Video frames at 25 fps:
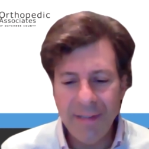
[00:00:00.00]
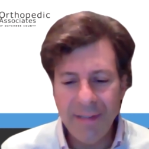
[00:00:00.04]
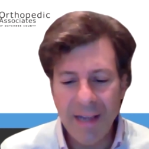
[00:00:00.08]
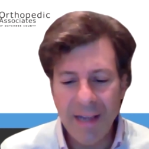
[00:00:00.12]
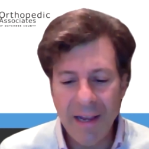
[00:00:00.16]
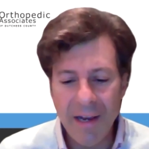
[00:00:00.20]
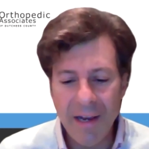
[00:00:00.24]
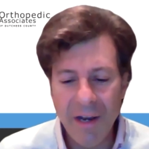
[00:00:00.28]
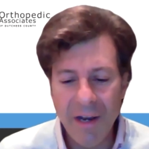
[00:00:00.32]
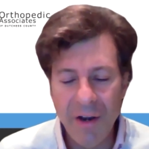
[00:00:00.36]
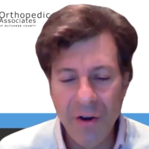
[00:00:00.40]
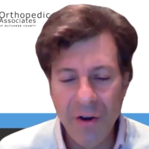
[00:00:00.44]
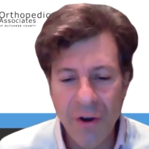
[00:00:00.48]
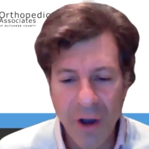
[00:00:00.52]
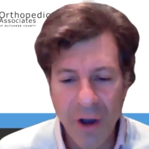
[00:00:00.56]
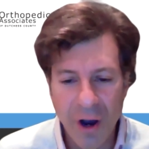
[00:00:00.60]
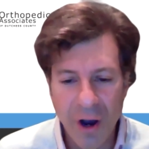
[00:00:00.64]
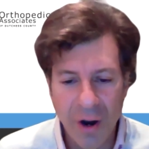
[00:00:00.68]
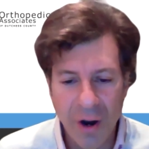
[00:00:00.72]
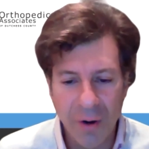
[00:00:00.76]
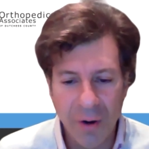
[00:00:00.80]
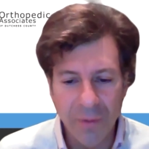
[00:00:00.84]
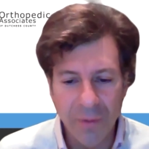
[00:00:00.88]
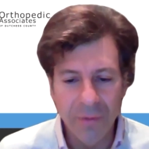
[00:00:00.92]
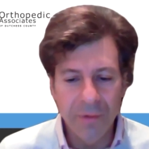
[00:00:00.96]
say
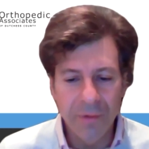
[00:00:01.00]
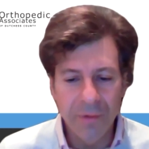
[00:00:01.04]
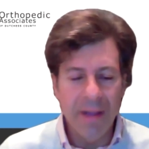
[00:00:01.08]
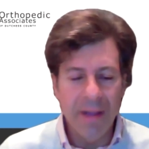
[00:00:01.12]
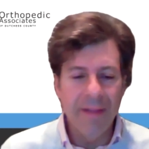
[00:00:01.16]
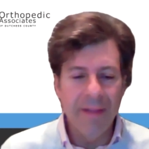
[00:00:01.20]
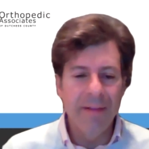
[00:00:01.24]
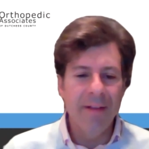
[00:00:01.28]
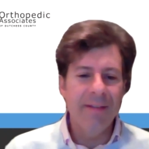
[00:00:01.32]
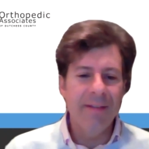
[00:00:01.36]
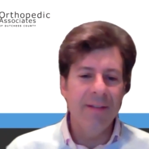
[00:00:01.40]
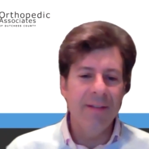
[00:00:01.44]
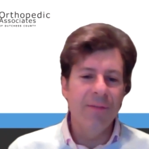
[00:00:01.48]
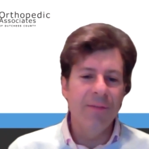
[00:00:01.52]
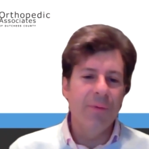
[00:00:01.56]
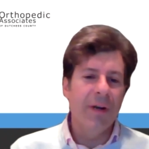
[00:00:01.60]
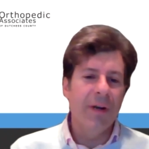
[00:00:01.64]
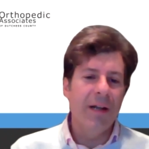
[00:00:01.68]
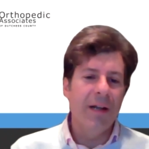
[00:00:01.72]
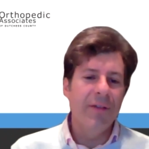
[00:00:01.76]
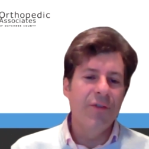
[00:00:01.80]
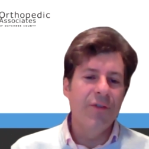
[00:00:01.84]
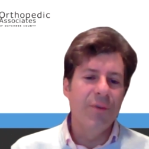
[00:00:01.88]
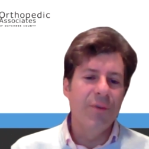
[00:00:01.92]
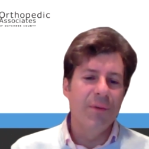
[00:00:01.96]
no. And this is
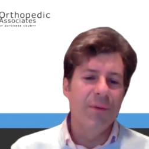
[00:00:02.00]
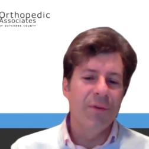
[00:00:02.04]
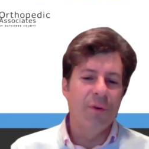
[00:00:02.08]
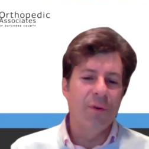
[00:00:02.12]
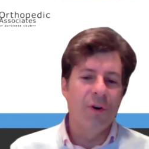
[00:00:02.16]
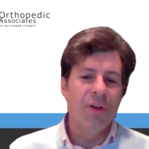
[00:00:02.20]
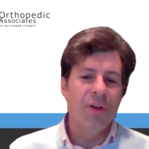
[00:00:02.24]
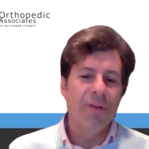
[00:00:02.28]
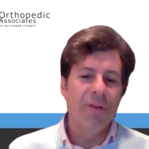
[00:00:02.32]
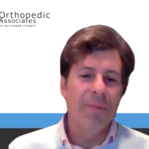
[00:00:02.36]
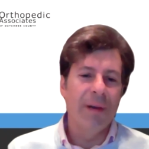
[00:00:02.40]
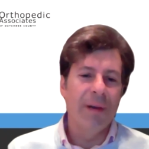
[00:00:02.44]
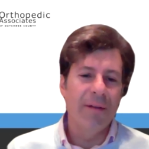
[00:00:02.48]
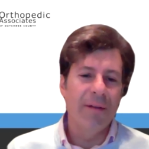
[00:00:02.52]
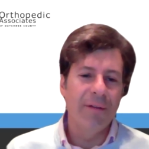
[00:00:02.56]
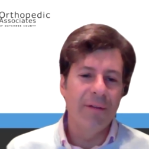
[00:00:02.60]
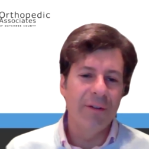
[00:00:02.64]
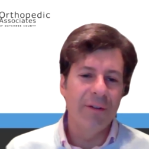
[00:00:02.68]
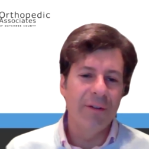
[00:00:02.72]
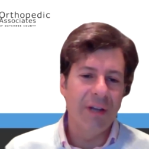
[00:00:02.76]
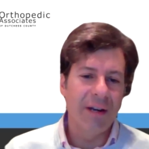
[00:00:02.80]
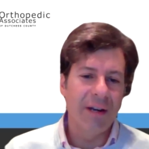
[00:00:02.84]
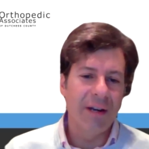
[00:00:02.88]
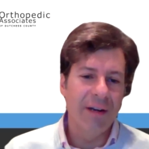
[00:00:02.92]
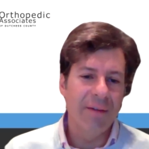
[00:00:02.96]
what I do with all of my
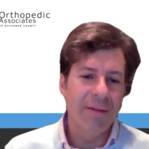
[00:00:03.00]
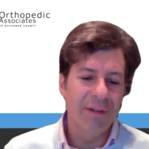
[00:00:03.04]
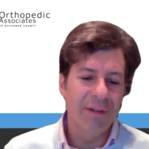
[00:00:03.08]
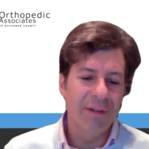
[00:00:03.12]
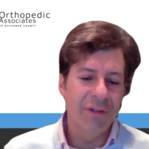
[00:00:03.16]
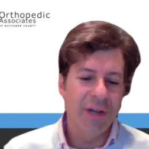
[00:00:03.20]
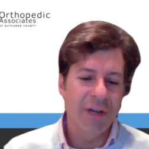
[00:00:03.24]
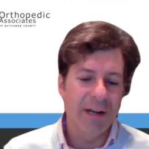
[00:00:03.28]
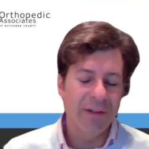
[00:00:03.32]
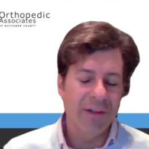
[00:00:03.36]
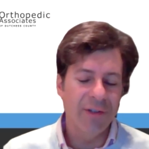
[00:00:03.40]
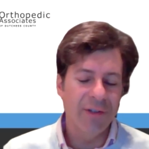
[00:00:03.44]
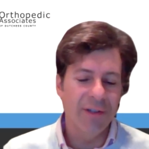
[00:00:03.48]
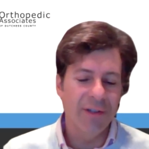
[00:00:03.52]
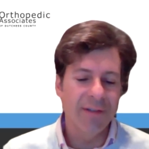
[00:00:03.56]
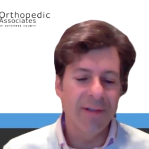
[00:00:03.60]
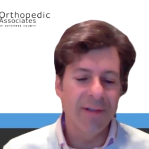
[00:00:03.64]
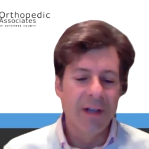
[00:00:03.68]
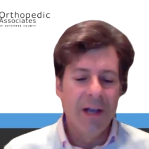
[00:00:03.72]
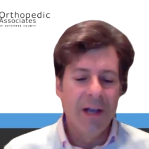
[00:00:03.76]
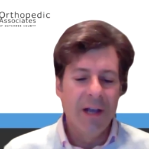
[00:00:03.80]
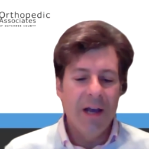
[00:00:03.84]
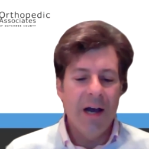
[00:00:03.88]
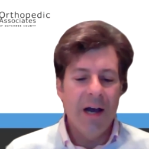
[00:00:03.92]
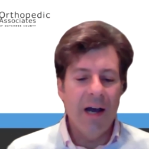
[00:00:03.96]
regenerative
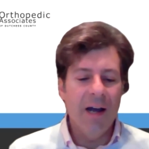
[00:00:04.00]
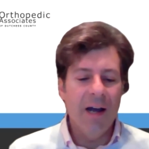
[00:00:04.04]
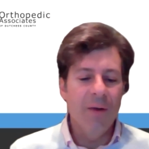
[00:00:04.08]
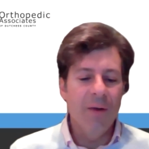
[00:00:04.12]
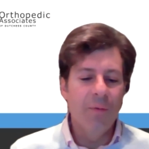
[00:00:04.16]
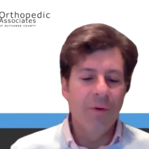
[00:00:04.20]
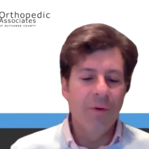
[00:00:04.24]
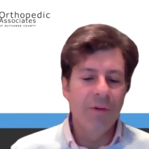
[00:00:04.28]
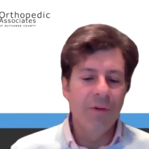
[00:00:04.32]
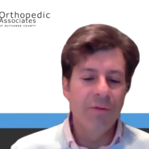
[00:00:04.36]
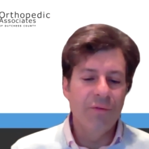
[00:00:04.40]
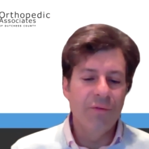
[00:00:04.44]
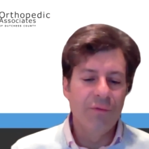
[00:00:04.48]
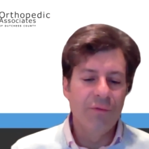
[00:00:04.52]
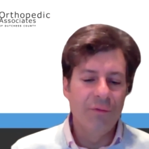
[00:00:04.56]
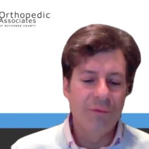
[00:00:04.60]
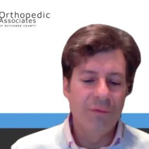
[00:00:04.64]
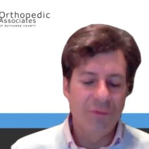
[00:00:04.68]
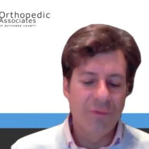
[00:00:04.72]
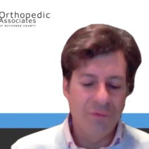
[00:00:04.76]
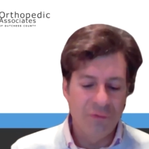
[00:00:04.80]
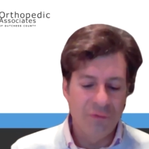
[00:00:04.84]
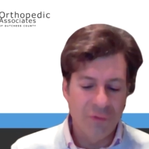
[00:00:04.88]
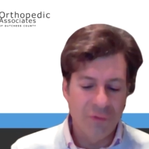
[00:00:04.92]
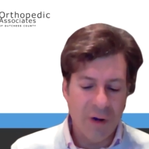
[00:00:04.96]
injections. I will
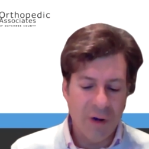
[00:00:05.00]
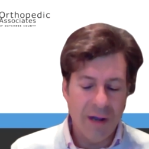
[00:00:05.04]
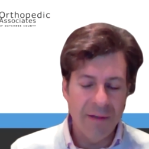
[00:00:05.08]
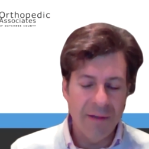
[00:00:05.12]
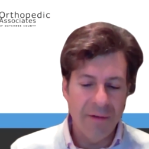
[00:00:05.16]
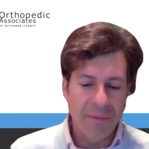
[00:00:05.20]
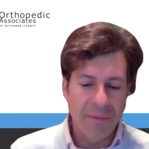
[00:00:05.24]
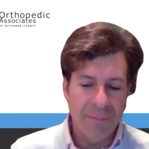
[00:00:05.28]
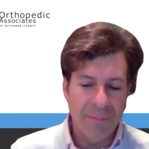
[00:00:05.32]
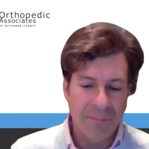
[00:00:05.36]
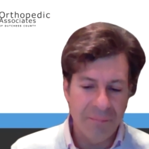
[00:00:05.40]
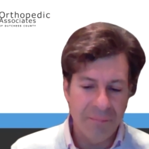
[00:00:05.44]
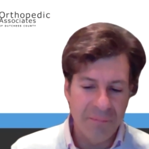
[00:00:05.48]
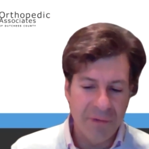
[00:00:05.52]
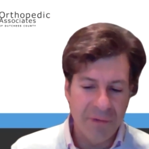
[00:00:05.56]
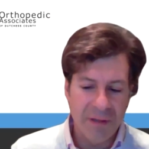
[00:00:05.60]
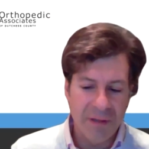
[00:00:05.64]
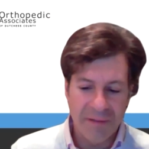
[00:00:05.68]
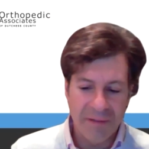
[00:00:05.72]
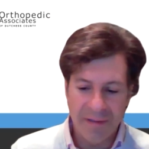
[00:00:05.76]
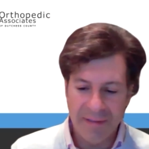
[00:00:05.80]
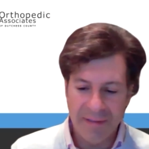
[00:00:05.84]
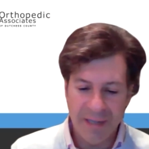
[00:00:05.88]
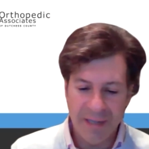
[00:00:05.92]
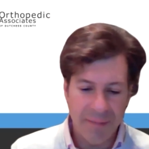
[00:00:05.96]

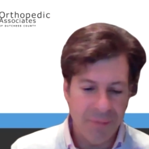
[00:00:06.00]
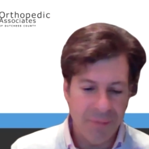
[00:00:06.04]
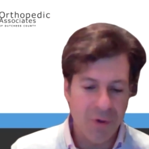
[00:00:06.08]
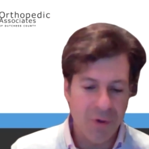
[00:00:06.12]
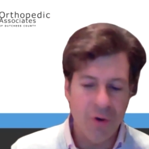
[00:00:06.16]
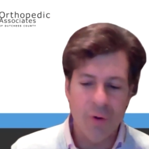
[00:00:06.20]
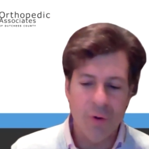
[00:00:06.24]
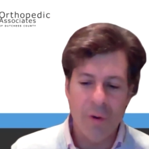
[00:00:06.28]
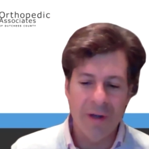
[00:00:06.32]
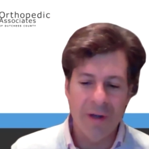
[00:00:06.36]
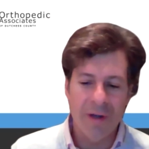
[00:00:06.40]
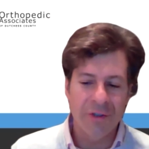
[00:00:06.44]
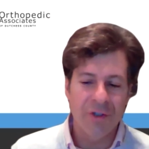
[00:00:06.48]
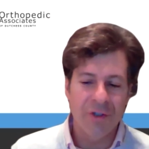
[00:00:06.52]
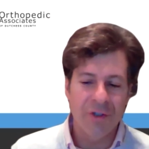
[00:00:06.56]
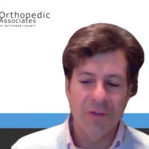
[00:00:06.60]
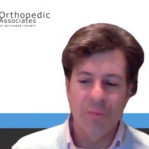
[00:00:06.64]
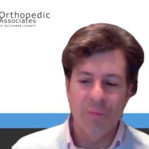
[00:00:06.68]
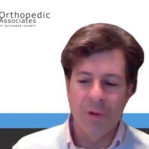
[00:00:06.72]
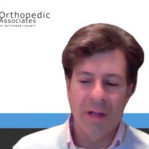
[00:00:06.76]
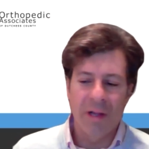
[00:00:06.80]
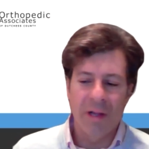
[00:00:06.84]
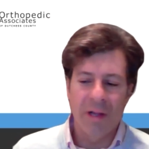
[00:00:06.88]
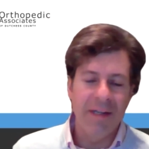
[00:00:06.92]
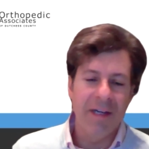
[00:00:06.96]
it's a typical question,
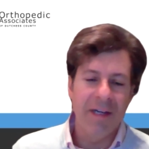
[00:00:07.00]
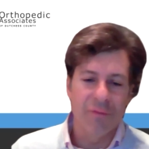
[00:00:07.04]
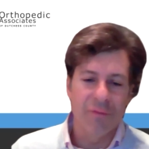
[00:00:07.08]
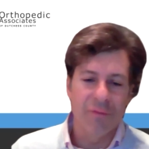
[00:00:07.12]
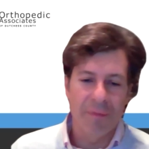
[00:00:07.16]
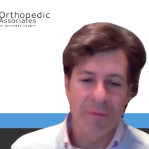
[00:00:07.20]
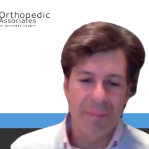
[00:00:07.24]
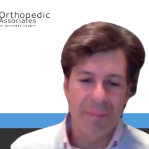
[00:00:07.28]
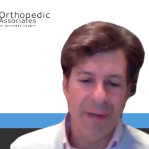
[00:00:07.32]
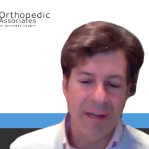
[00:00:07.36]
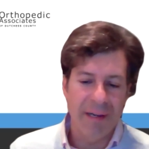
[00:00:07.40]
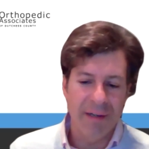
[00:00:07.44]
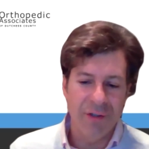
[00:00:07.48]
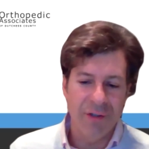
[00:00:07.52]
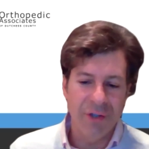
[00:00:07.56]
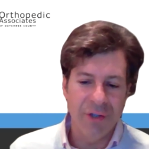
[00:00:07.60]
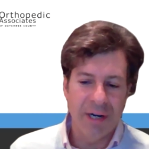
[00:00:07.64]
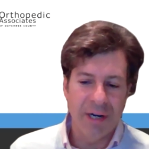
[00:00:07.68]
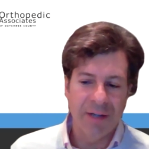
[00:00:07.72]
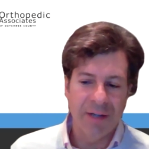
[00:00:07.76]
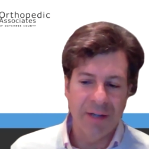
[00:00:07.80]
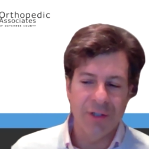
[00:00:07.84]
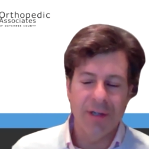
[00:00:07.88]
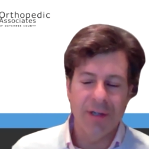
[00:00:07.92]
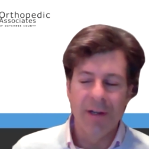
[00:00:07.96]
will I need a repeat
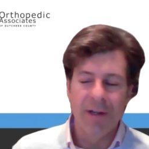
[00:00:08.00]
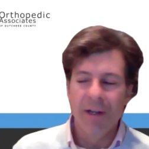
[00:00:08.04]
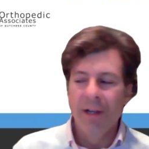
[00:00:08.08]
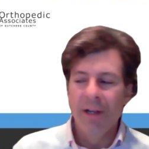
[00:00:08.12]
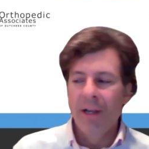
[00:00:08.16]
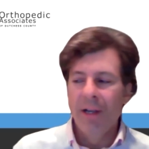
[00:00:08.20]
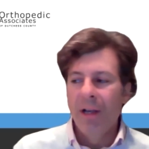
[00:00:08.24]
injection?